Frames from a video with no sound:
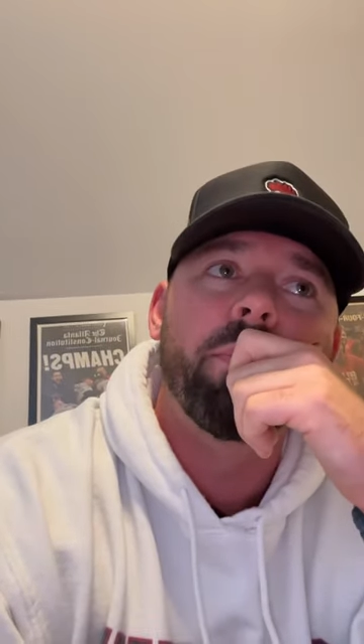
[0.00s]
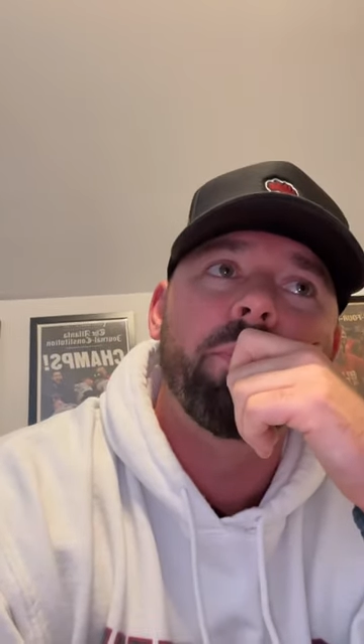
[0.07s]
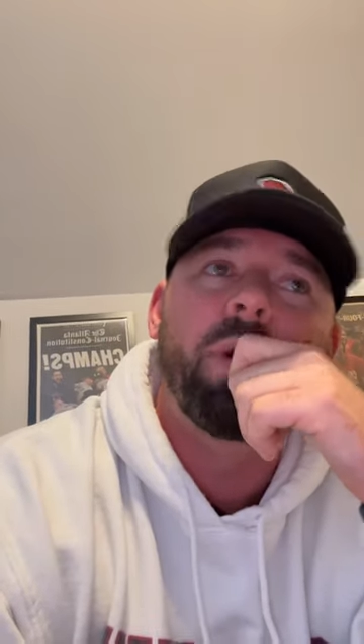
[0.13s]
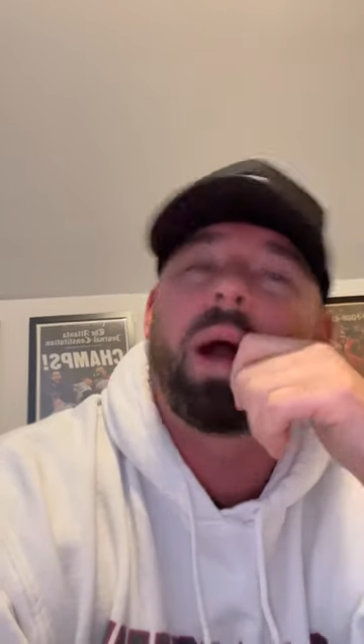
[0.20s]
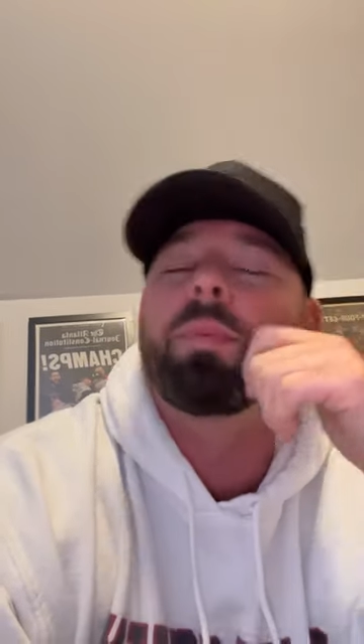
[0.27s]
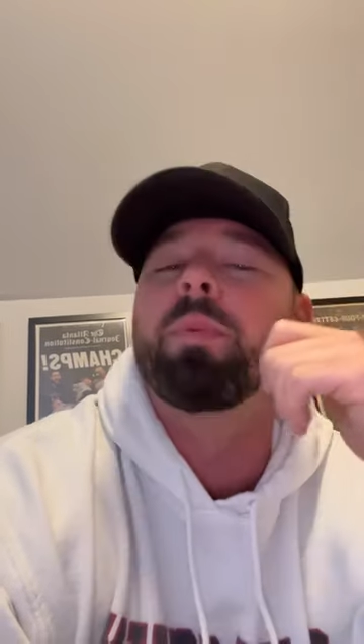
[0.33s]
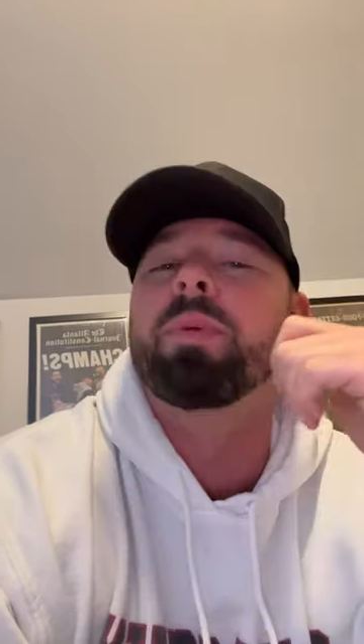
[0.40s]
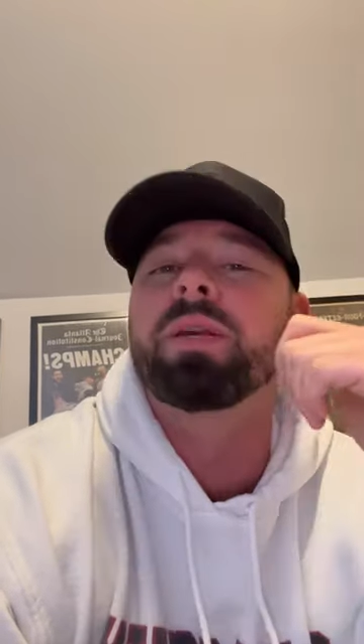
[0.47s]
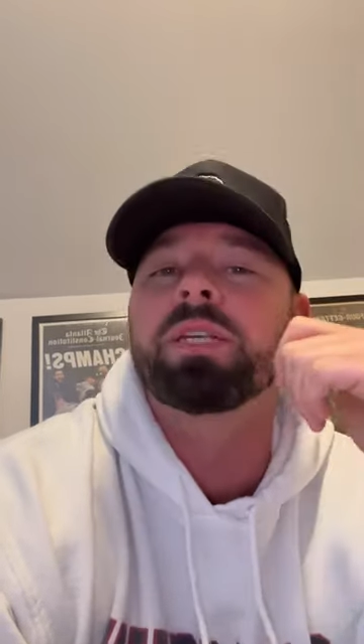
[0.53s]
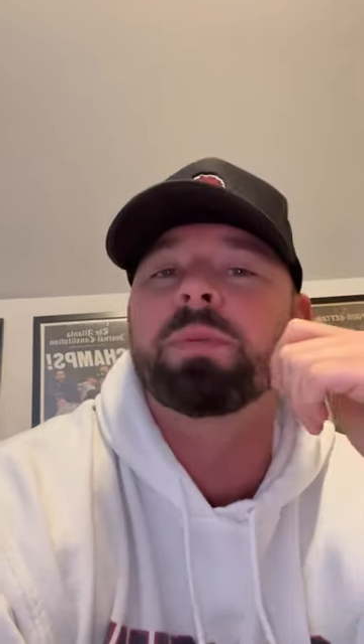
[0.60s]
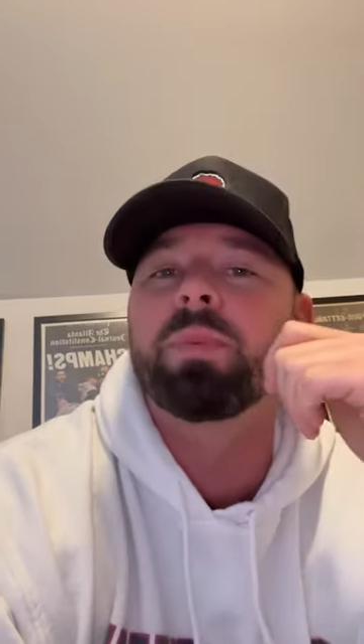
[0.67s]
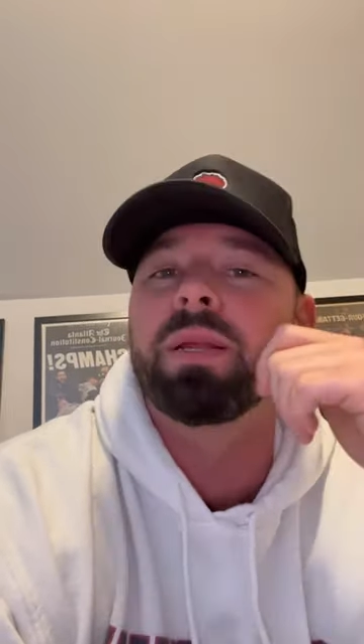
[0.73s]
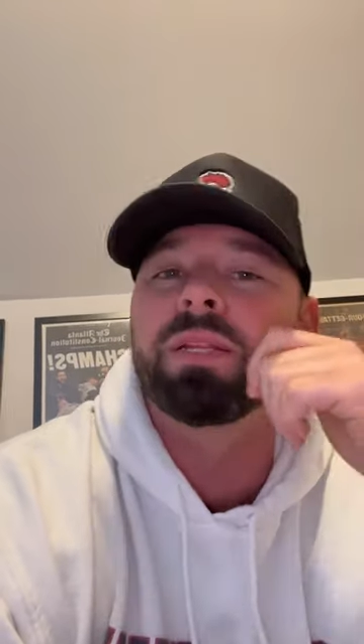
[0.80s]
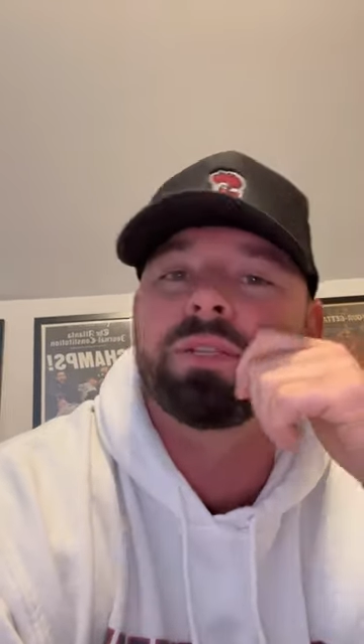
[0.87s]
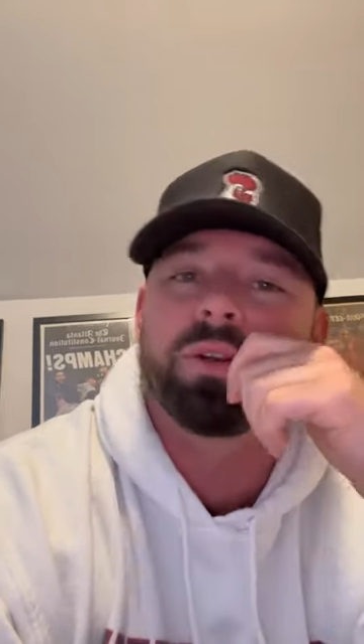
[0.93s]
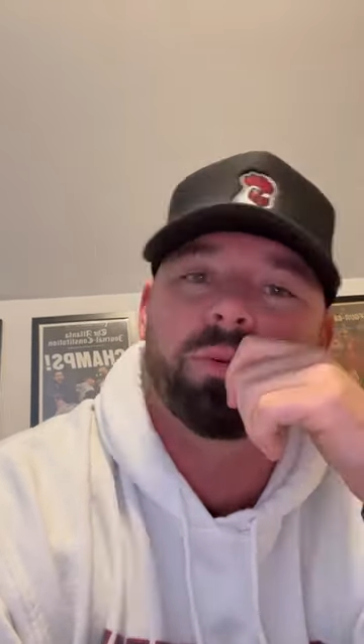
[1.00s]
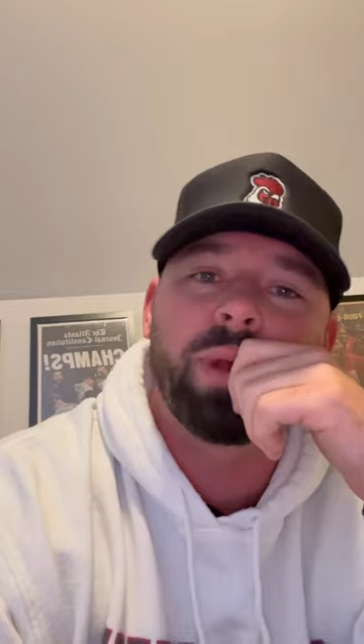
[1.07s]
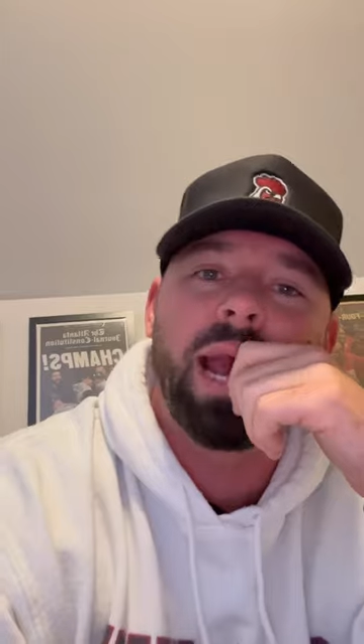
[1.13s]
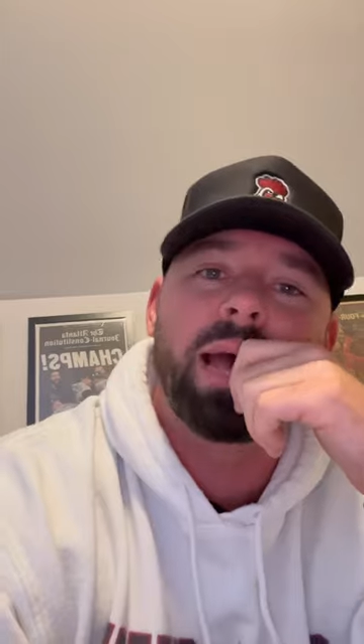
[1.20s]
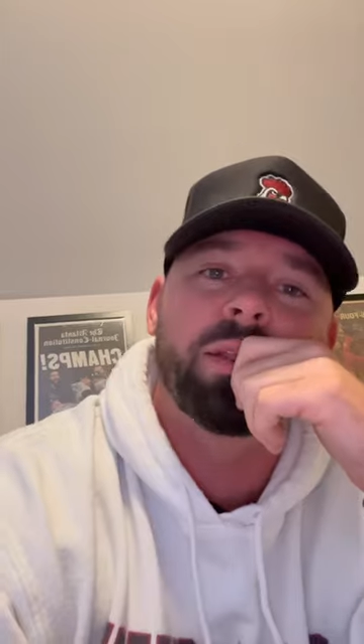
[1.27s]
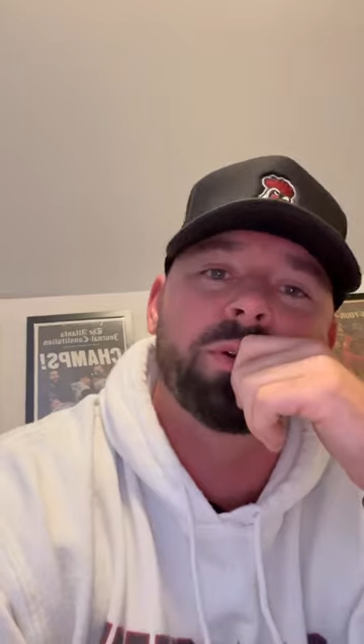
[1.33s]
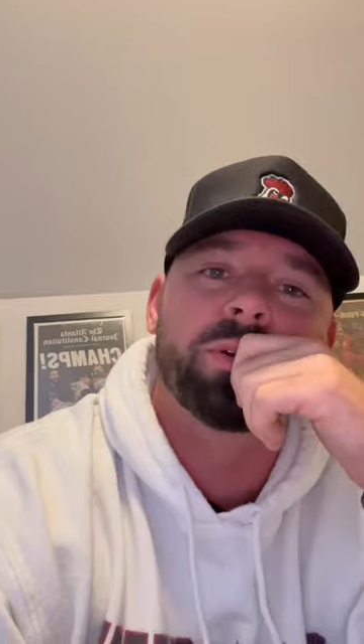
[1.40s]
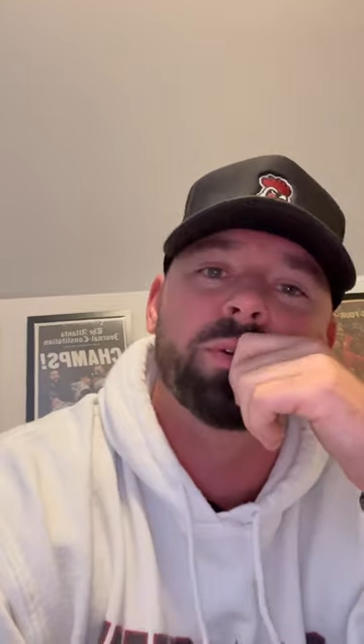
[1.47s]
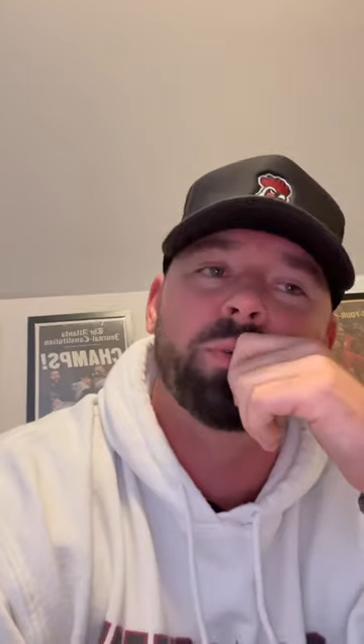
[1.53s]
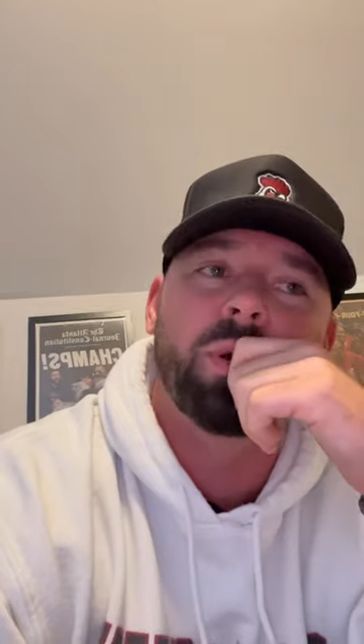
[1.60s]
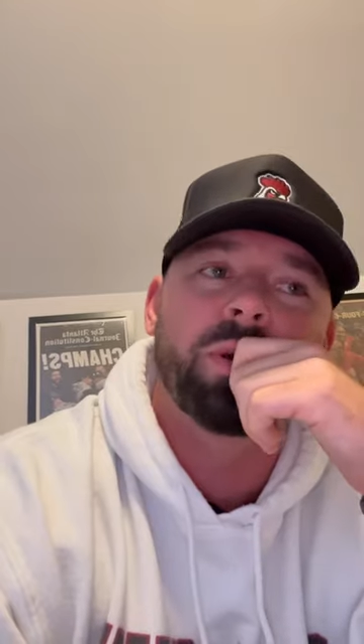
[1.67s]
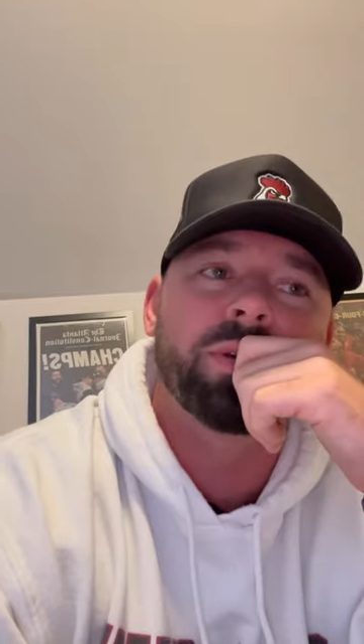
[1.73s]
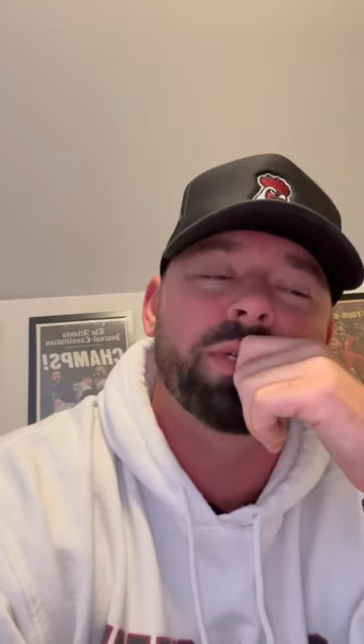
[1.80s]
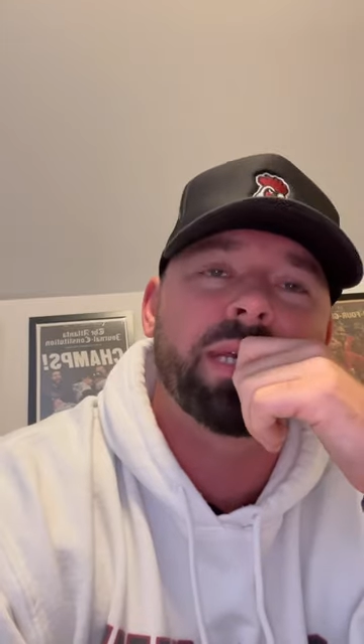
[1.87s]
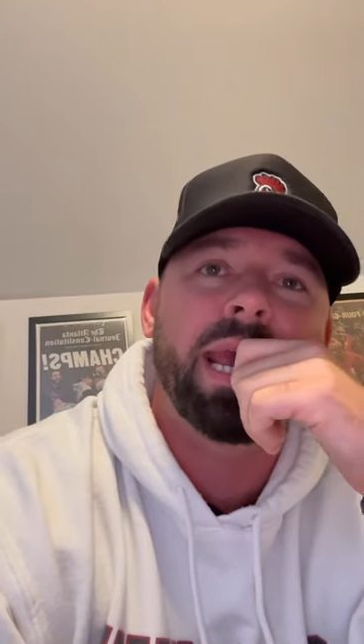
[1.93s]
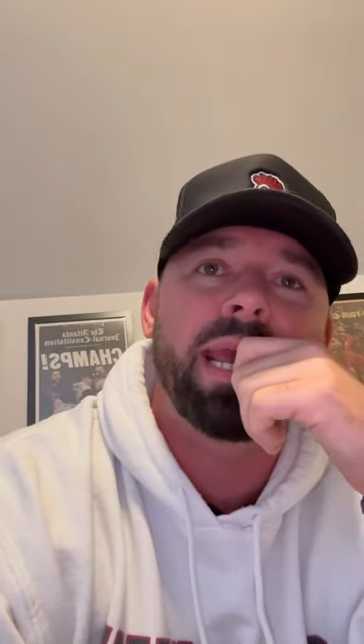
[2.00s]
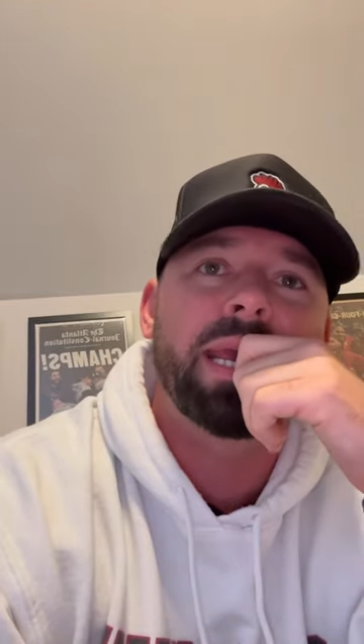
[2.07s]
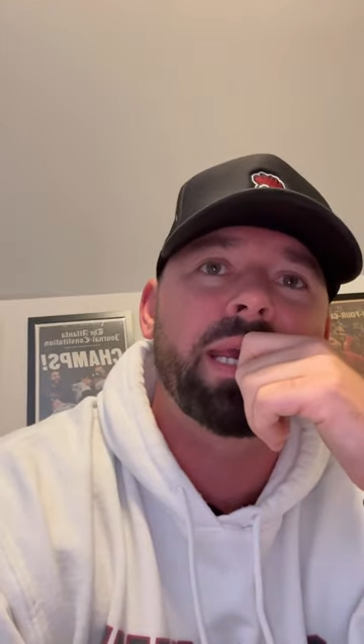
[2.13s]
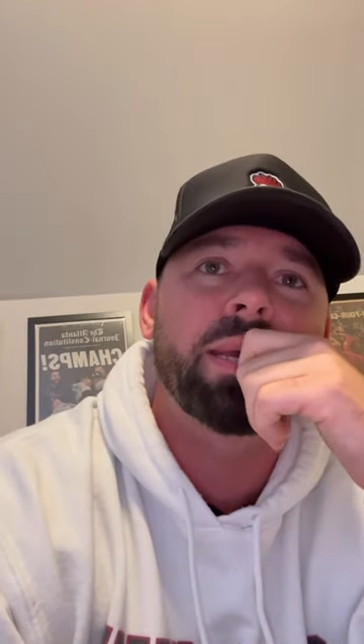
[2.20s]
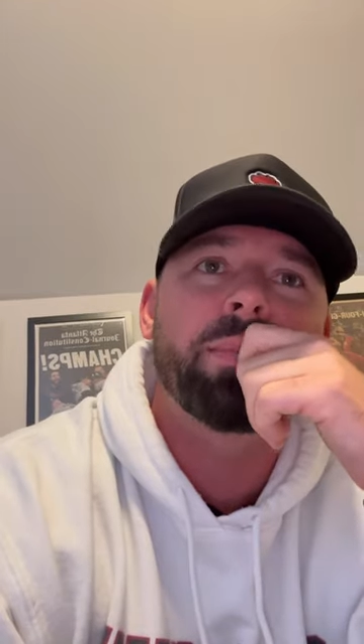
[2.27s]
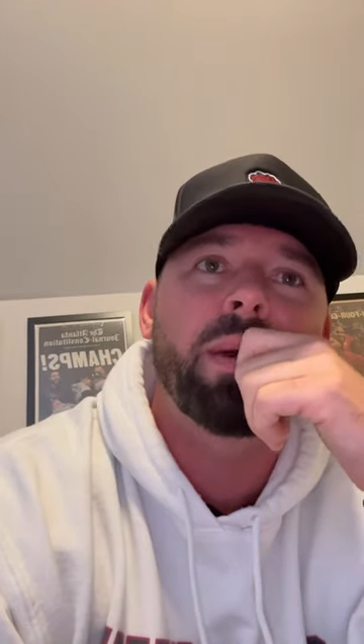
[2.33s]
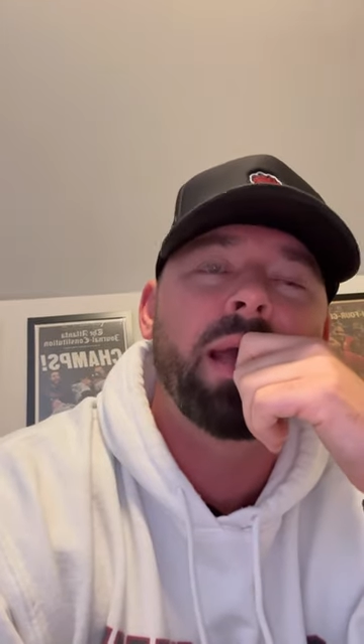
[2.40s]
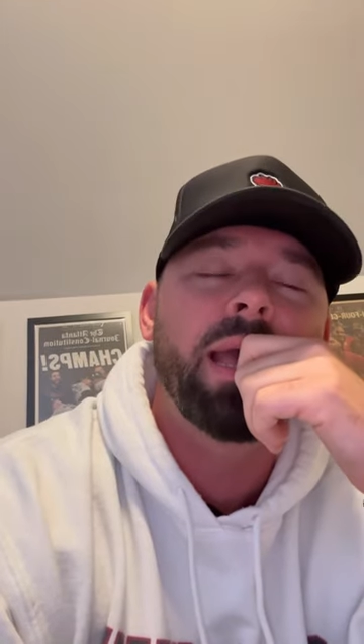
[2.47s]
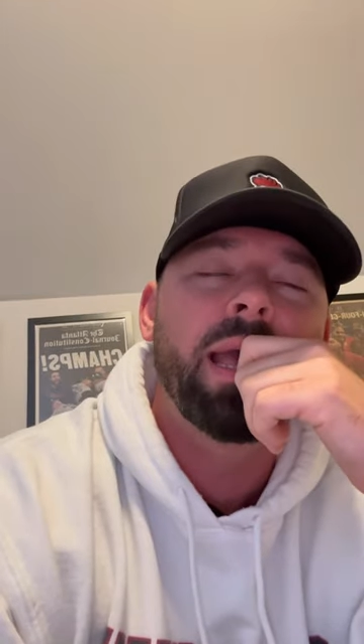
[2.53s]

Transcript: probably Spencer Rattler's worst game.